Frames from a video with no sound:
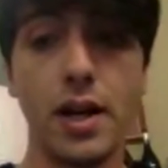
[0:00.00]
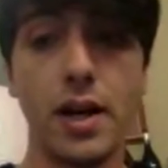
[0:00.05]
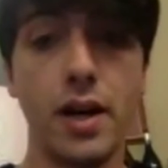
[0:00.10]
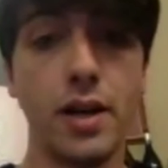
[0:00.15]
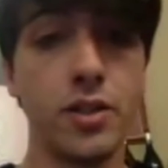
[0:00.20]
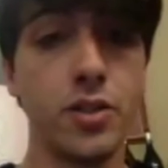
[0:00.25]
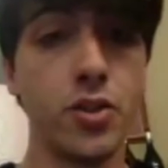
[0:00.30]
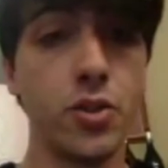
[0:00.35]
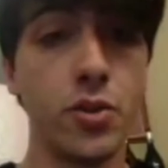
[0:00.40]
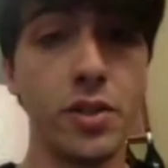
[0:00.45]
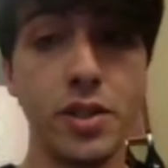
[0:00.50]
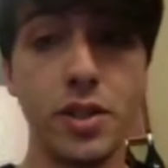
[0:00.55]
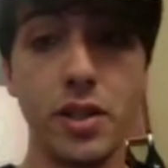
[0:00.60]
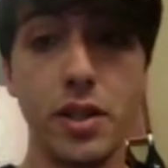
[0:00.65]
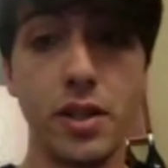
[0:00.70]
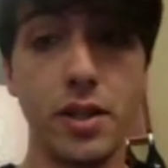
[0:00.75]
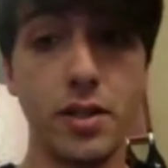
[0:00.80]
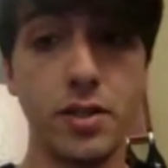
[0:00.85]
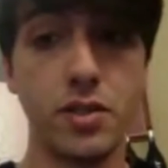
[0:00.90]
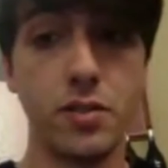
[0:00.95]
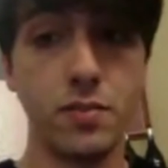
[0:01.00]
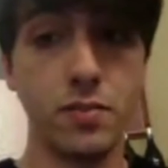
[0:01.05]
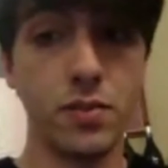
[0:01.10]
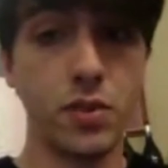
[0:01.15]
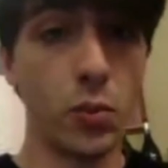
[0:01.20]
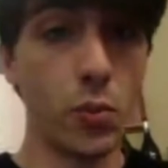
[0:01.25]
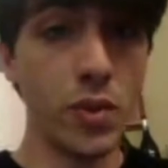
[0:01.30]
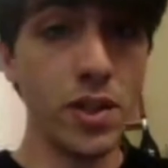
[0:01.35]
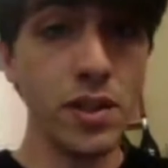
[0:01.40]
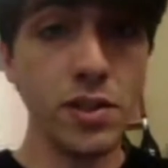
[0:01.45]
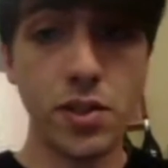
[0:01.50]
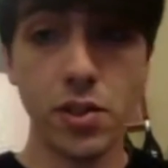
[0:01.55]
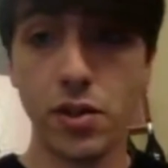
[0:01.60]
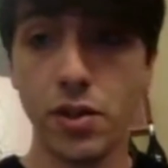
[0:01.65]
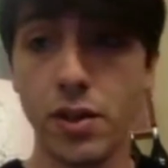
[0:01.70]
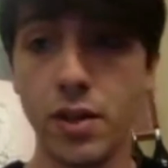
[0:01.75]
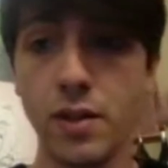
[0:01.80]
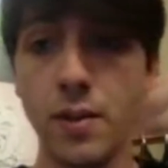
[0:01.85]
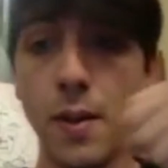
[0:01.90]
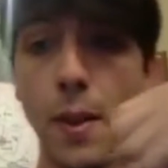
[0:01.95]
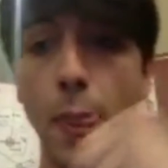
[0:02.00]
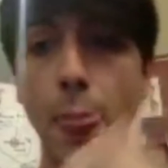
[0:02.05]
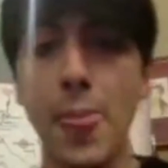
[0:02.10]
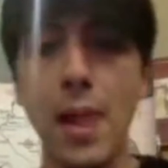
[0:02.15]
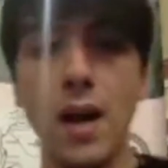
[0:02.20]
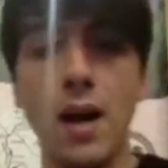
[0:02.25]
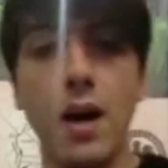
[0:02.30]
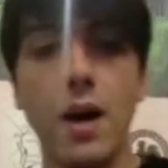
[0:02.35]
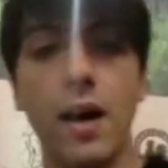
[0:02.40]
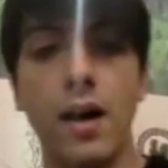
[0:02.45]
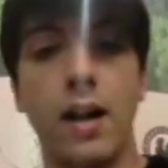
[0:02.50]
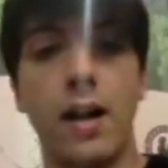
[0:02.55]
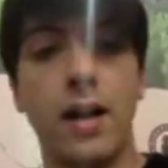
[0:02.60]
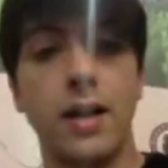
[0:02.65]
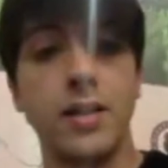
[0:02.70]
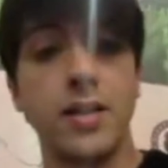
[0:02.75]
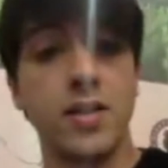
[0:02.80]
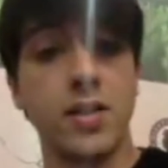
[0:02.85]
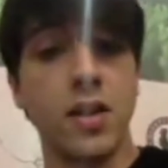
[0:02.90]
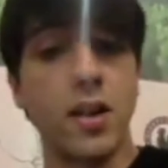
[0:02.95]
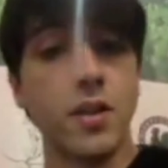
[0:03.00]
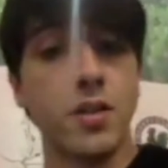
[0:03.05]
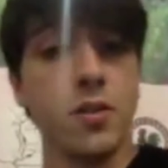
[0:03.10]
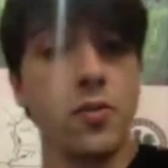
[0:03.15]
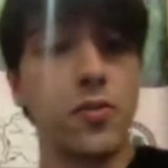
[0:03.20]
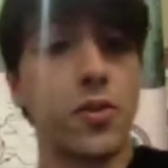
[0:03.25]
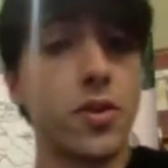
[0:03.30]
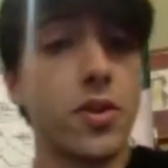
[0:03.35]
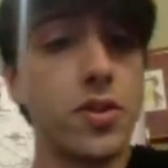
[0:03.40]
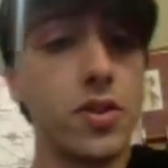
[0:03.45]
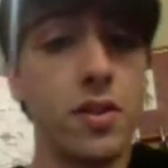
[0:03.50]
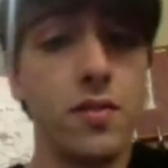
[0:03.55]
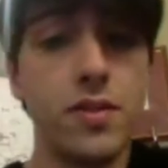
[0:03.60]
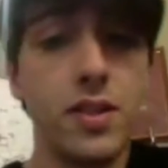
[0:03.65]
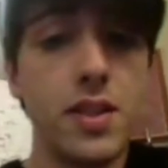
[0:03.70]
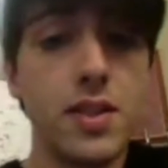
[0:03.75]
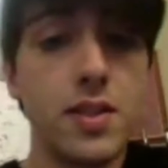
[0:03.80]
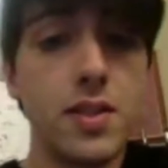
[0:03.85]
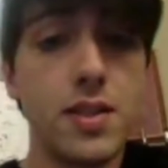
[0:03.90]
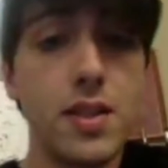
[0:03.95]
during the winter, the start, of course, of this